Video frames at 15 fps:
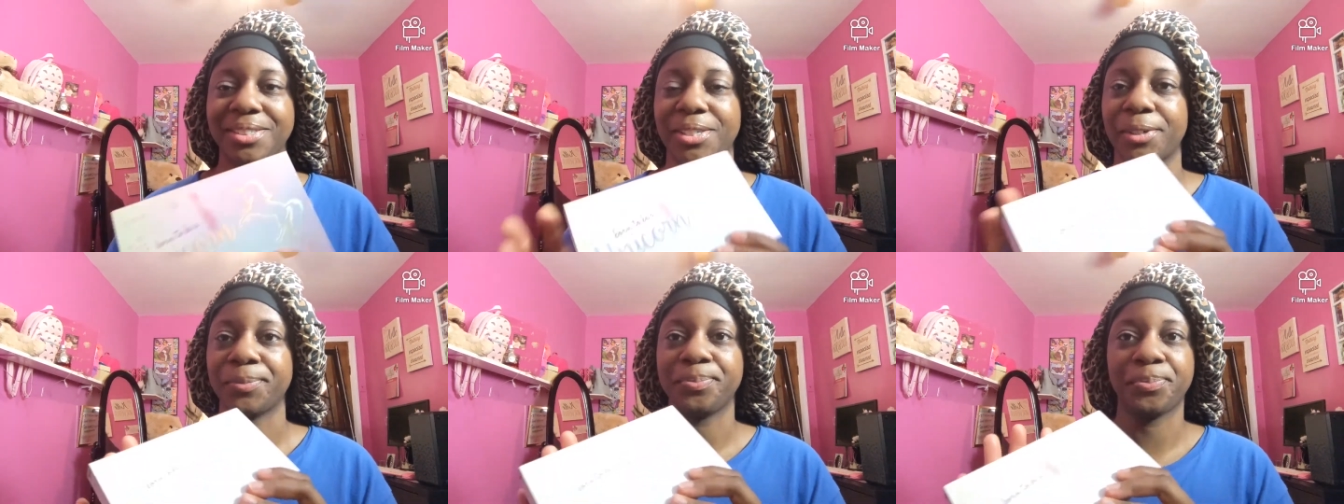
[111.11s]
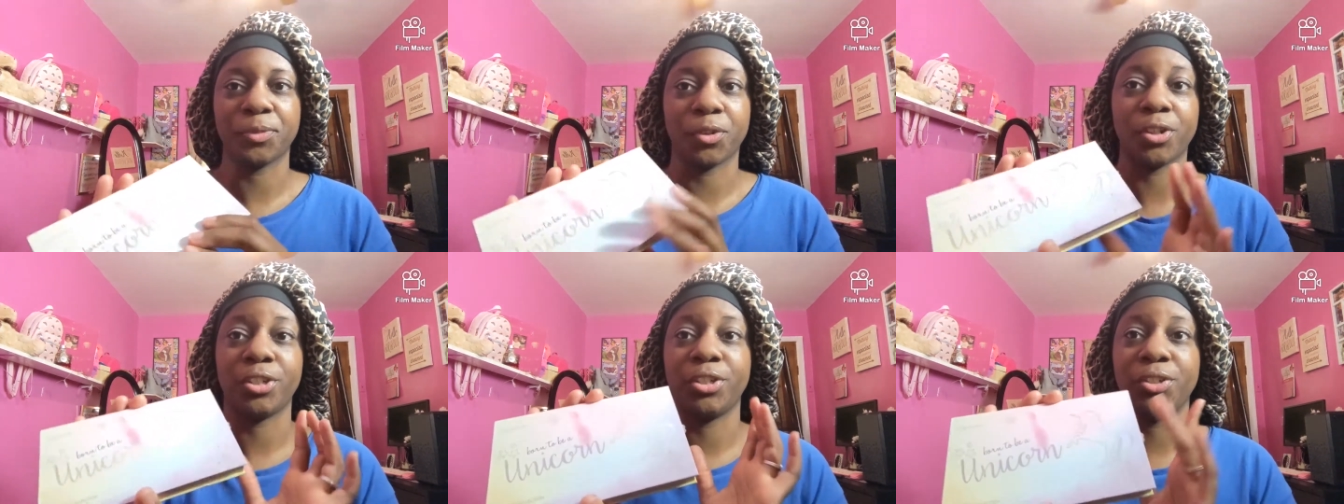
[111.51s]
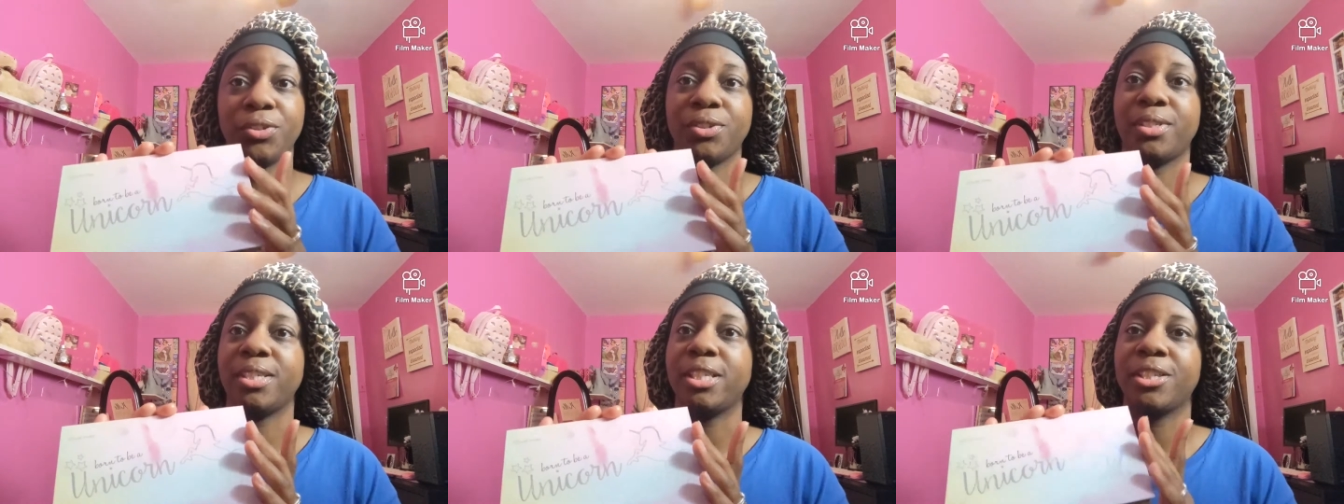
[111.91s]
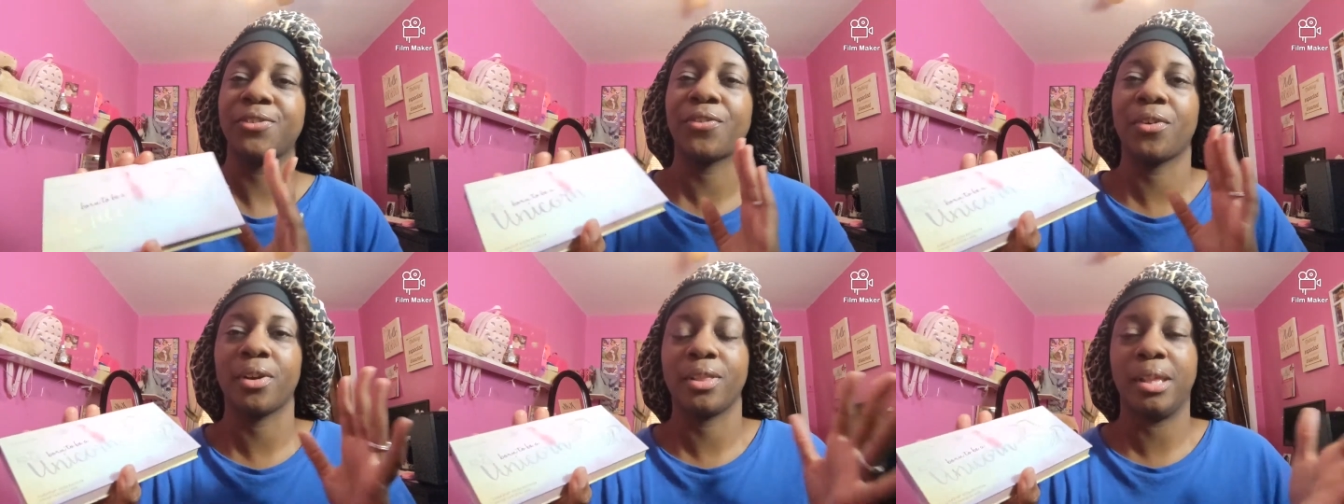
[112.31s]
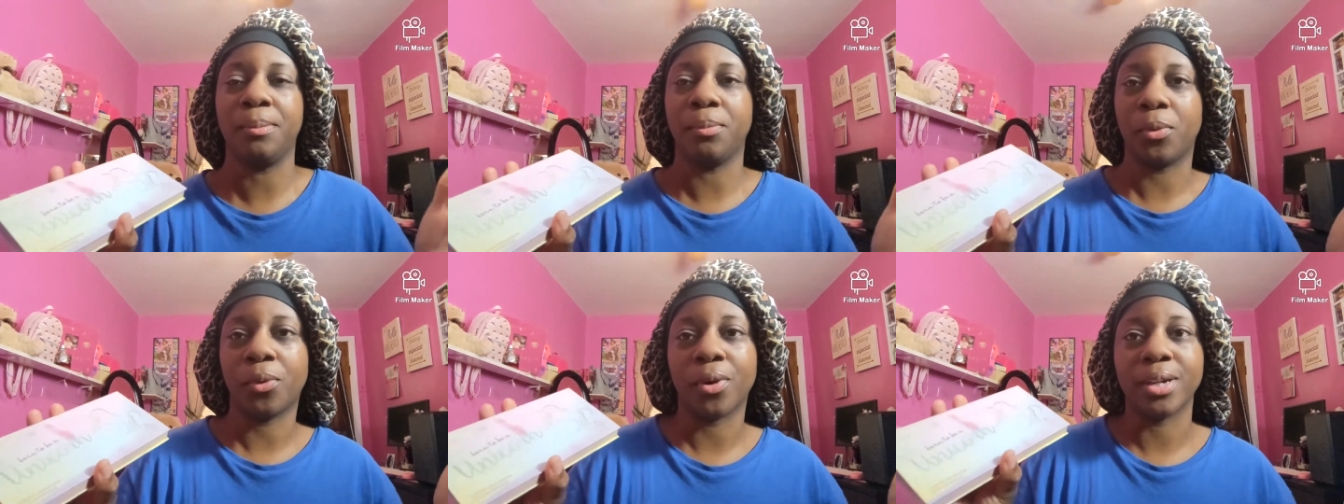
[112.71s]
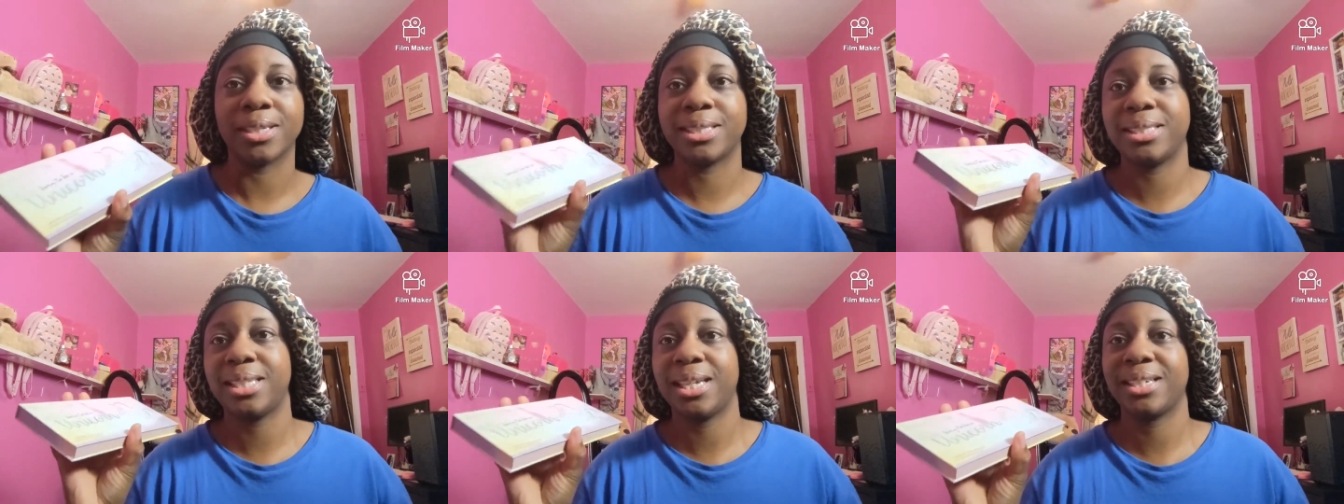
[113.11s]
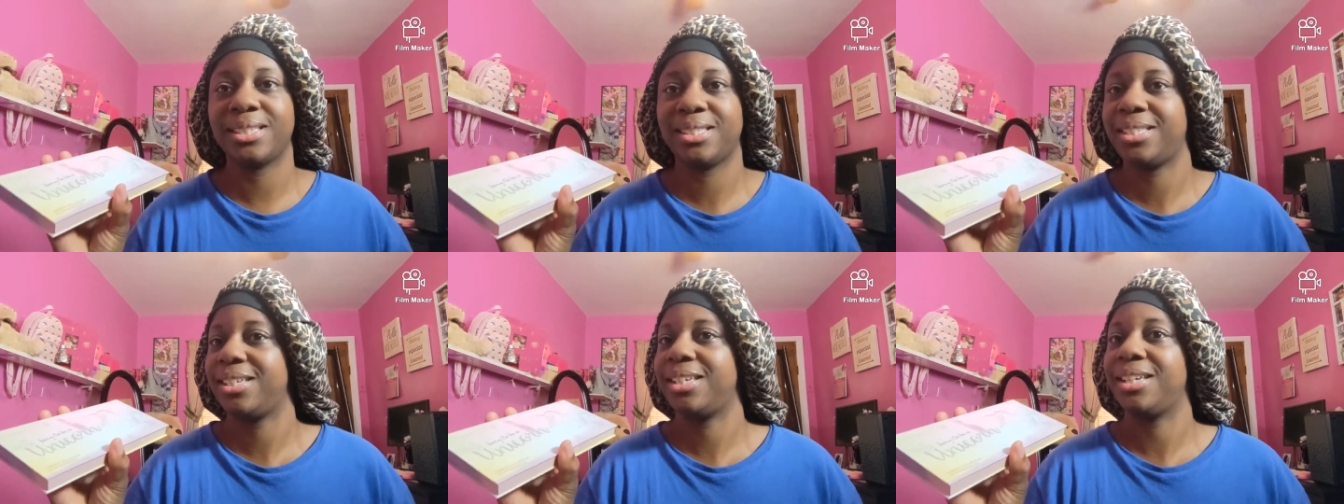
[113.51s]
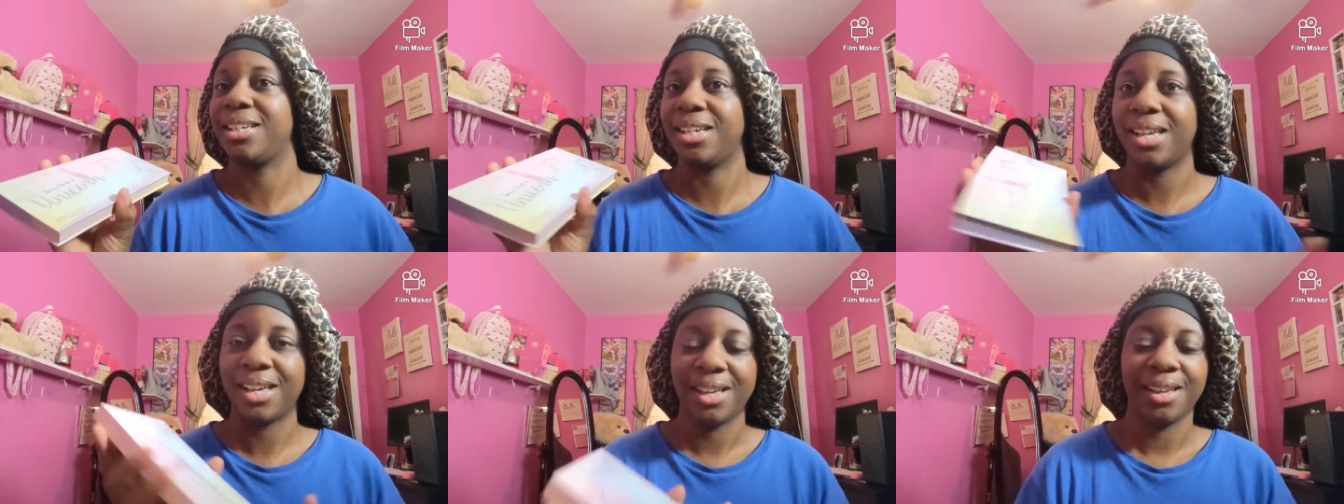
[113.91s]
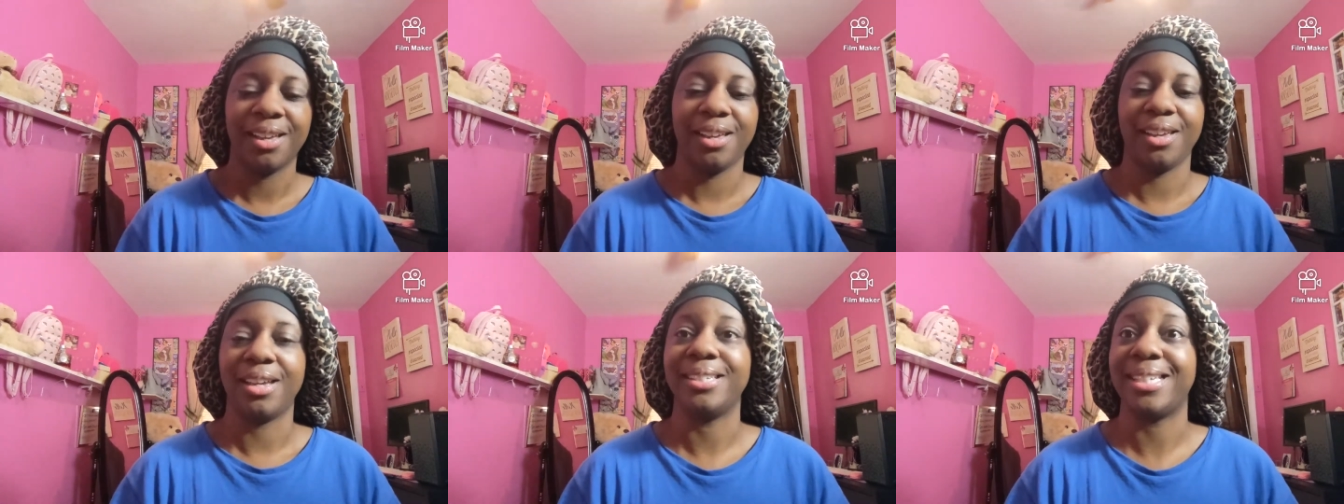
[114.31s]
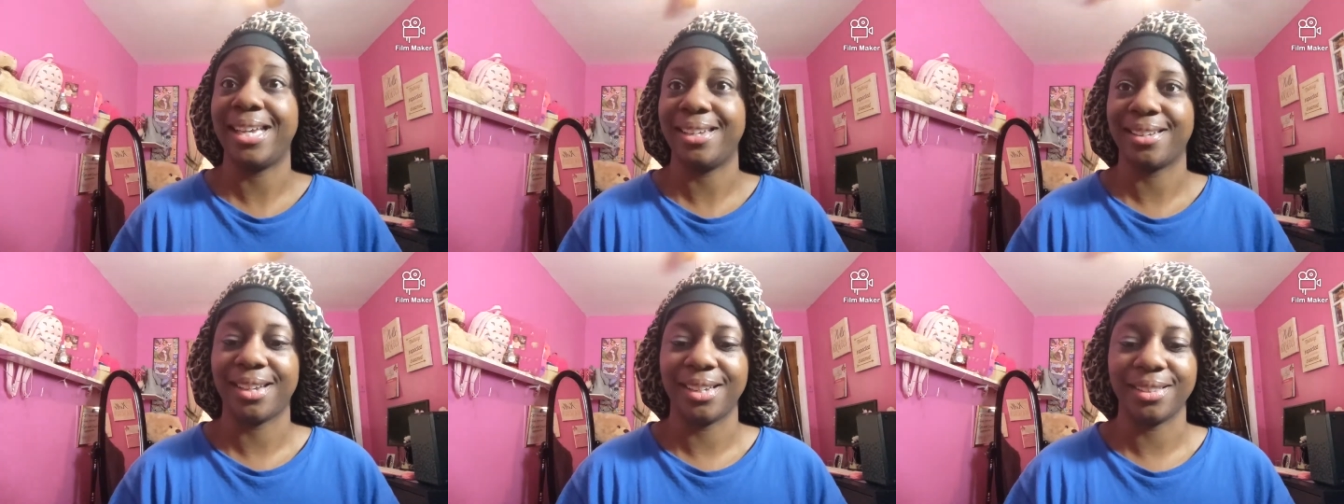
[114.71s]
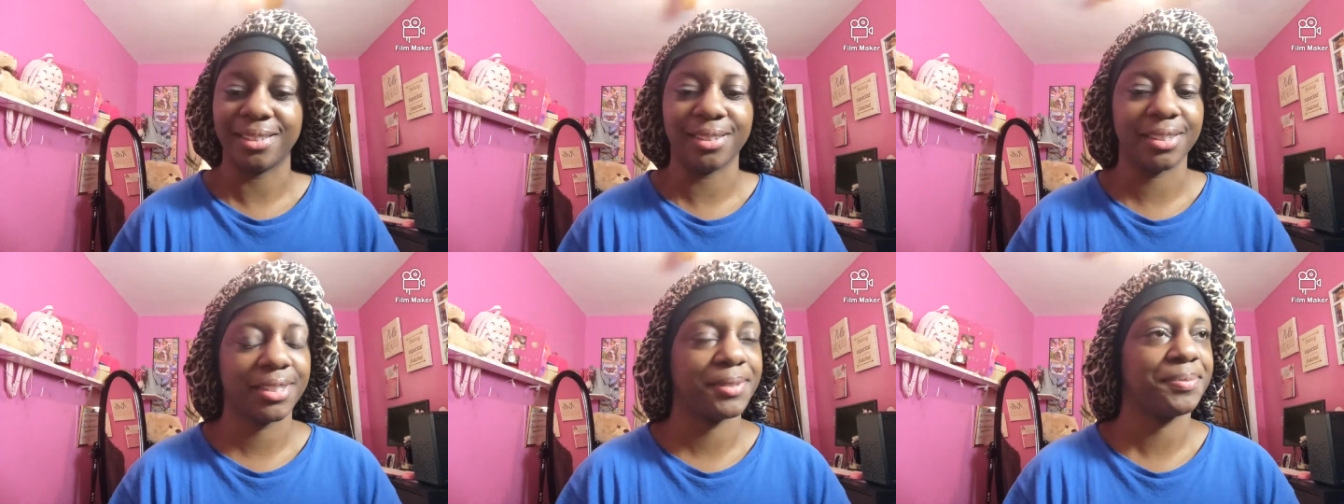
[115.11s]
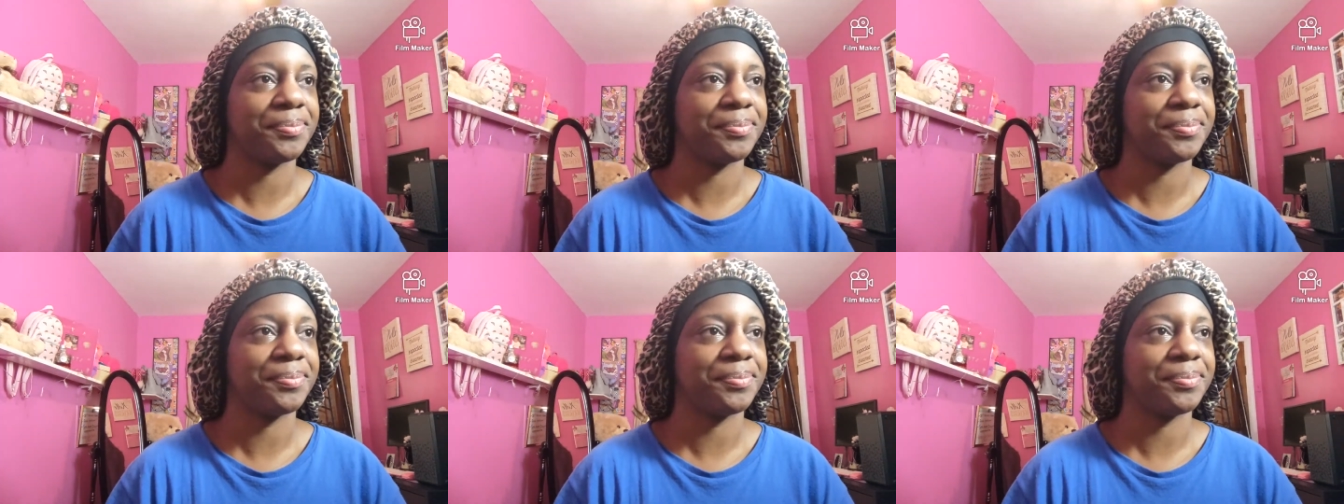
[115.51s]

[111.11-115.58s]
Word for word: So we're going to use this for the more sexy date night look.